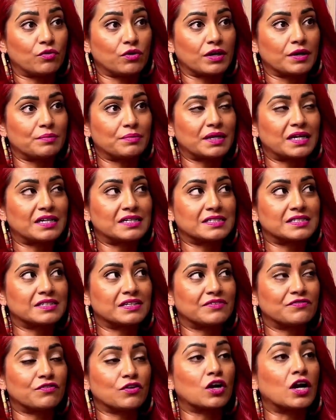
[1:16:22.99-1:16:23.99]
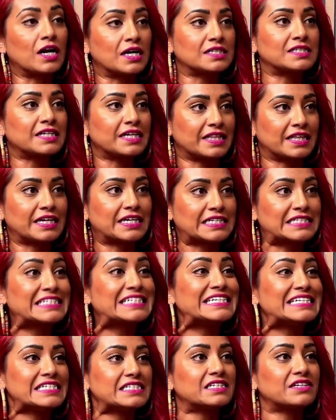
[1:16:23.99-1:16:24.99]
because for us, I think it's
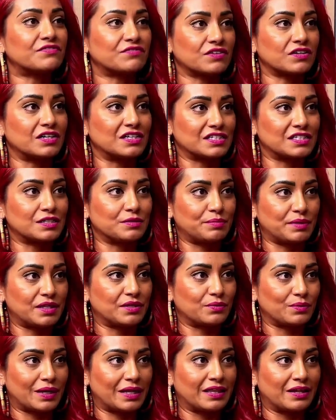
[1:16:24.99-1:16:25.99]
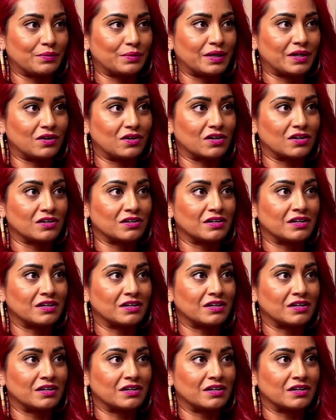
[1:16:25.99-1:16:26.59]
easy for us to be the way that we are.